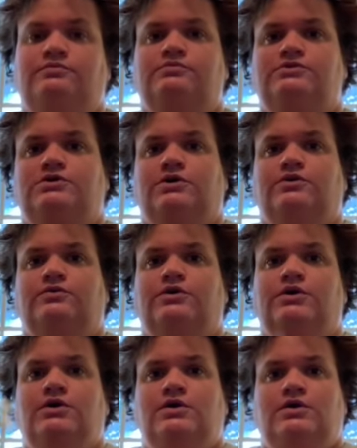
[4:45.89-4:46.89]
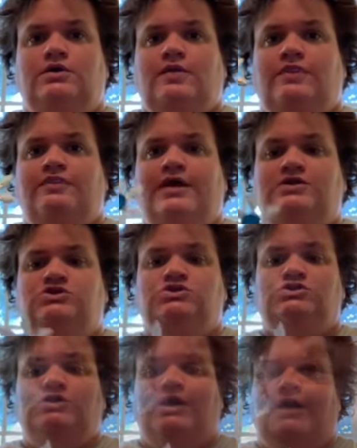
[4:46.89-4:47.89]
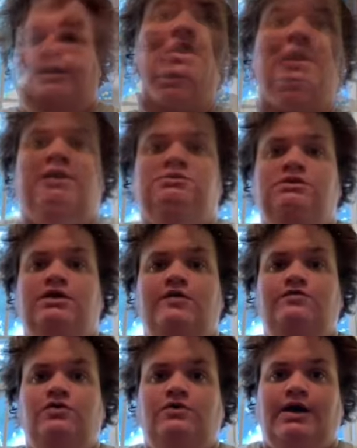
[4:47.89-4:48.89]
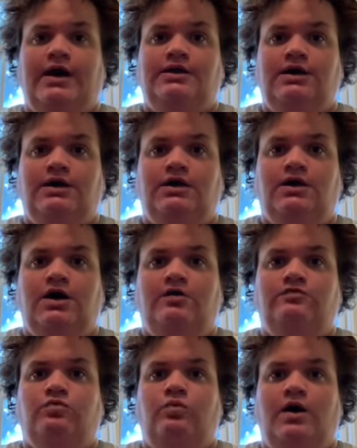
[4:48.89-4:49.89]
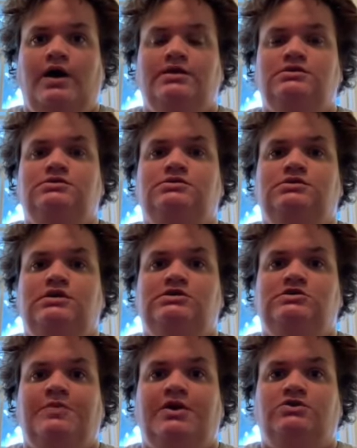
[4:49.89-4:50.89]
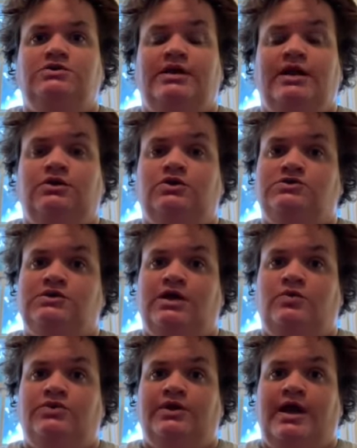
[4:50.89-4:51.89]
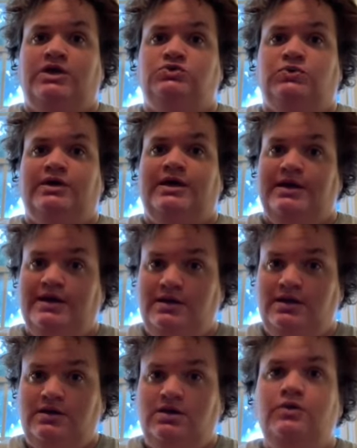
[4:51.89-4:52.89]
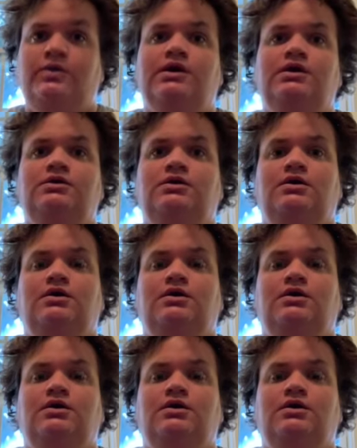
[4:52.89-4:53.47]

So, that's just an idea. And to give you an idea of what this spinner technique looks like with an actual kid doing it,